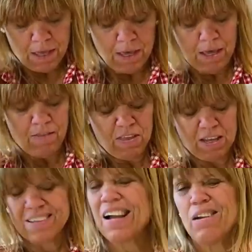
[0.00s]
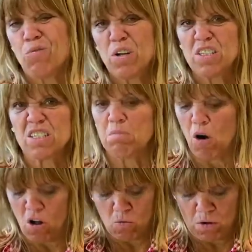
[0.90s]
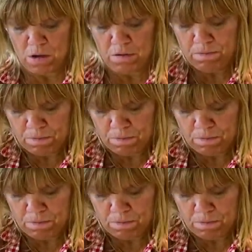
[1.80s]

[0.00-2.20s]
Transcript: and then kind of one small one.